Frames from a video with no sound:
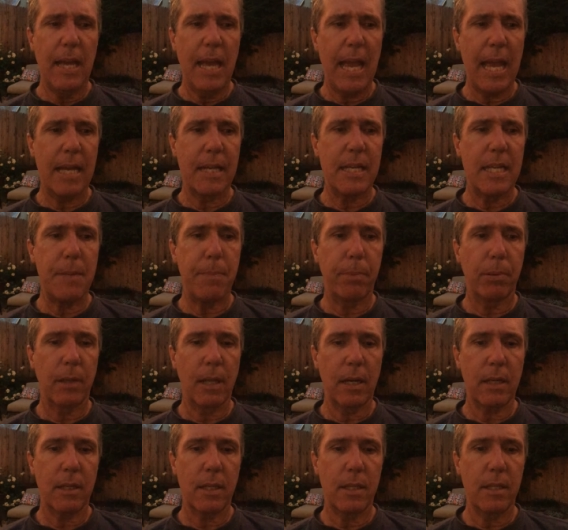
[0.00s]
And he
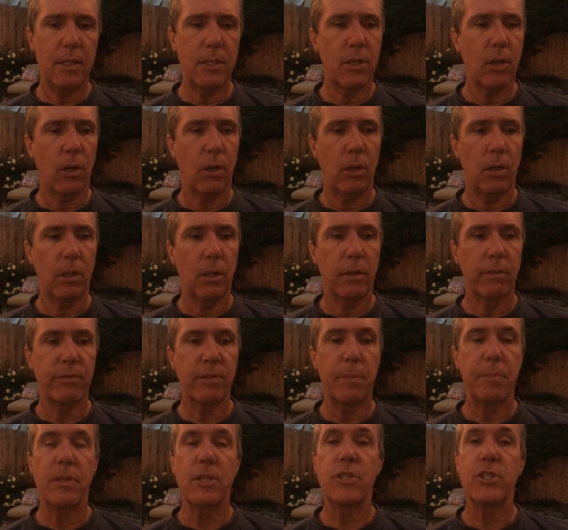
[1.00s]
plucked the doll
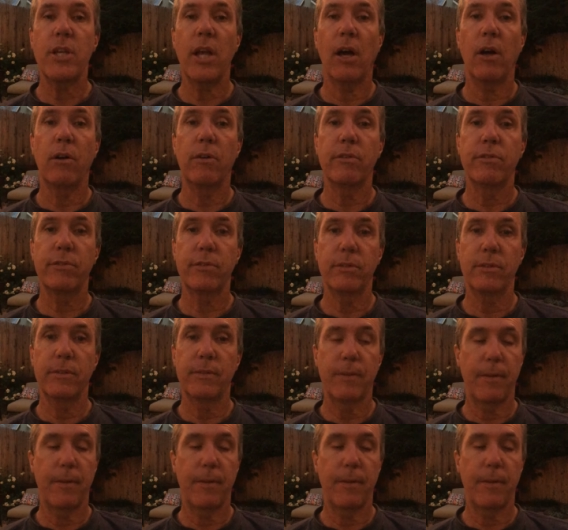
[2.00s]
from the shelf.